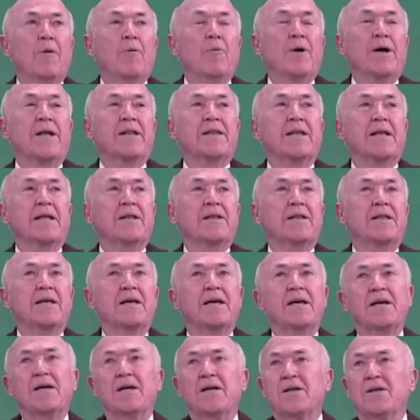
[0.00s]
When
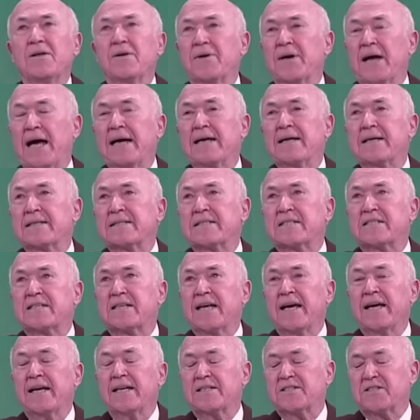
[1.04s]
the United
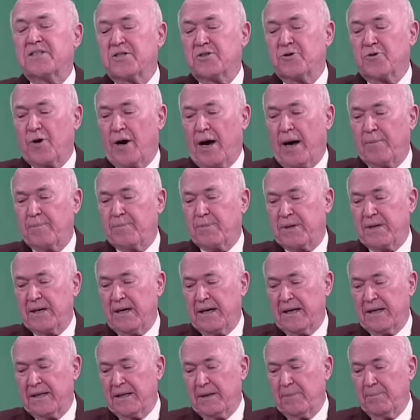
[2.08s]
States dropped
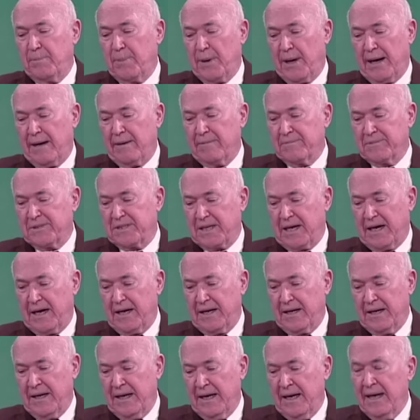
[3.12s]
the bombs
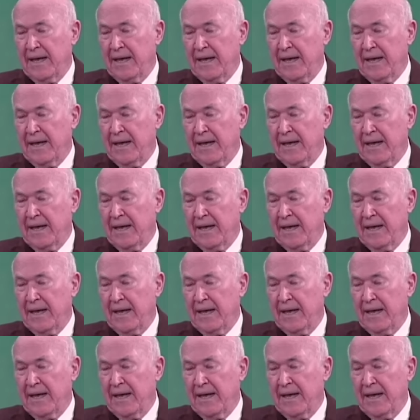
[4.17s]
on